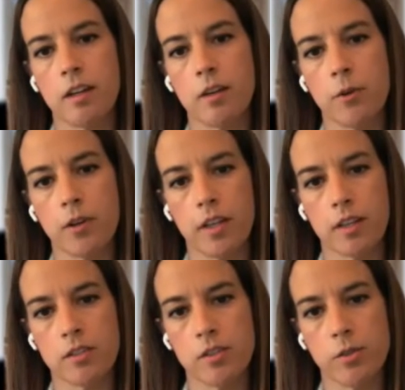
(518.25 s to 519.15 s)
I want to
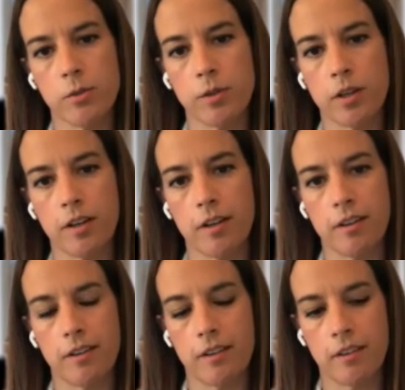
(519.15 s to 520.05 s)
get too
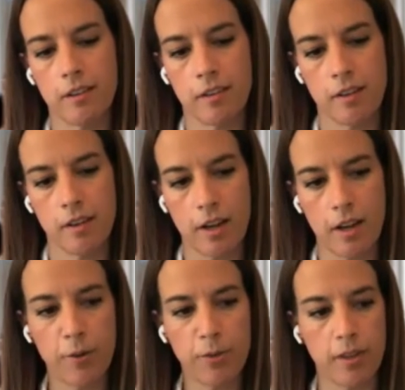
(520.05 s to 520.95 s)

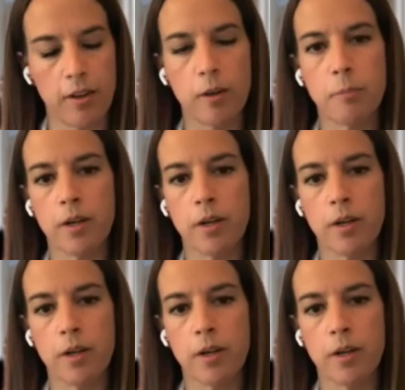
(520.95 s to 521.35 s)
out there,